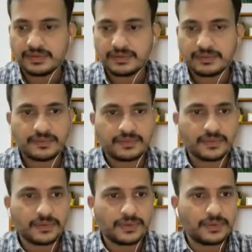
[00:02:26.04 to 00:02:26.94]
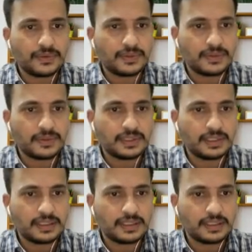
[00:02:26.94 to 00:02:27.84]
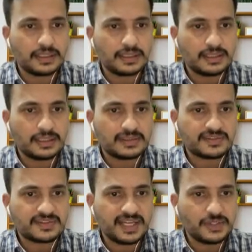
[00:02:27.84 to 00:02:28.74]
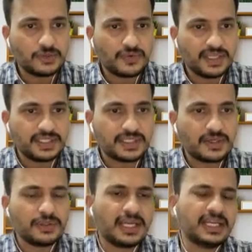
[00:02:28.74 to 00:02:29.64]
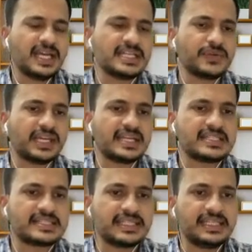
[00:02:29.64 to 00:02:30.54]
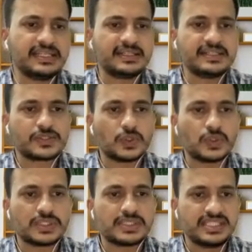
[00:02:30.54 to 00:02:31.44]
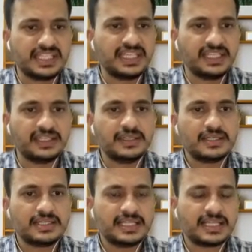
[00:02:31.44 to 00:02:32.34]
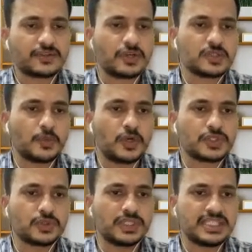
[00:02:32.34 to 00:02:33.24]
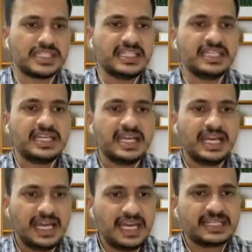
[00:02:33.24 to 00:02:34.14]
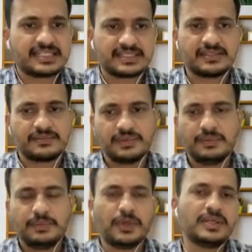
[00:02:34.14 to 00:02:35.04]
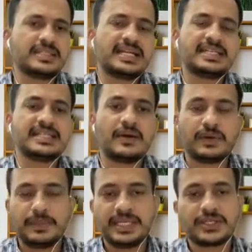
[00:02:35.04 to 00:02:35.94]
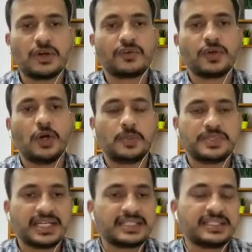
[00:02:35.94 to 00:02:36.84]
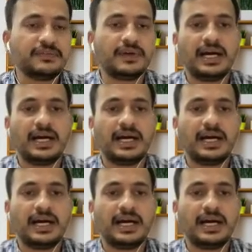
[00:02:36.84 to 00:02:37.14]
So let's try to find it out. And as we can see here, it shows gene that corresponds to the gene S, because that is our major objective.